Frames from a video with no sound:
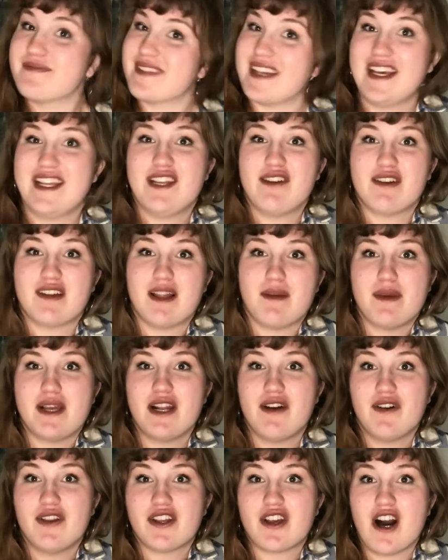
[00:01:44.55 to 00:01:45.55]
And you can let me
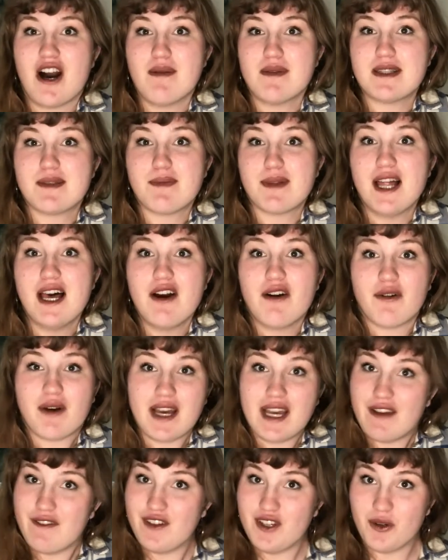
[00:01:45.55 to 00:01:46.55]
know in the comments below
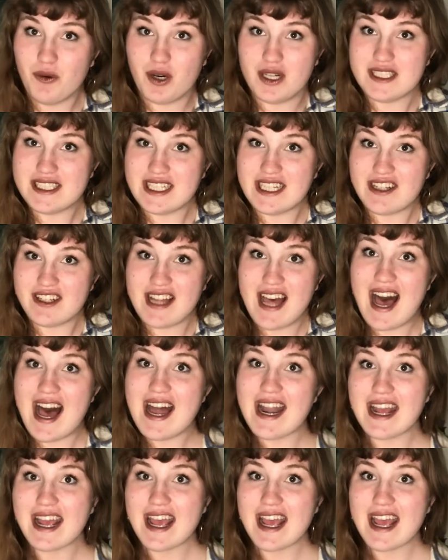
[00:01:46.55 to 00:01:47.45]
if you want to hear that.